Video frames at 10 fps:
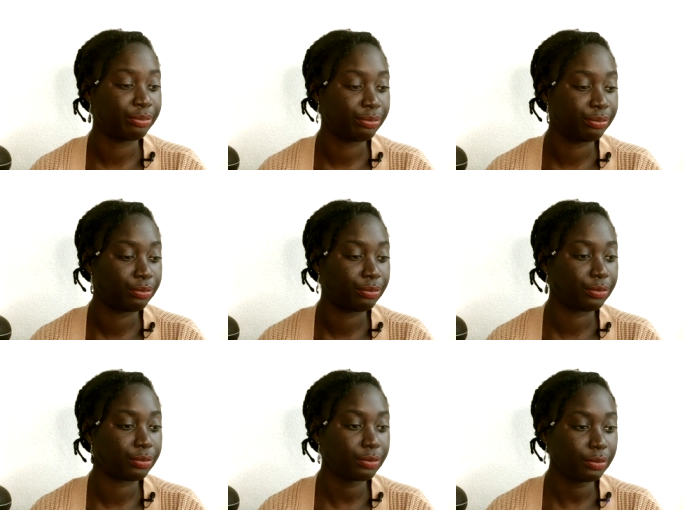You can have,
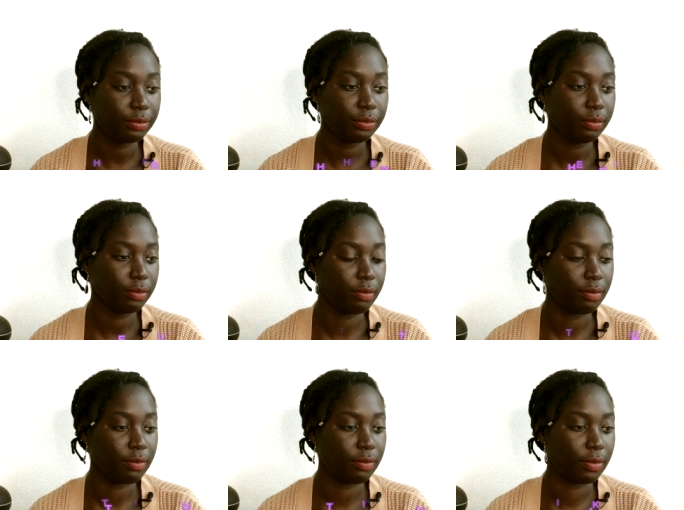be with her. I don't
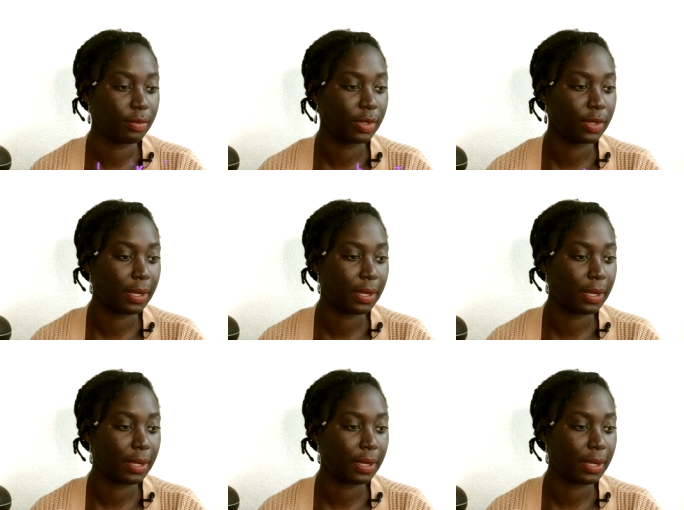want to be with talk her.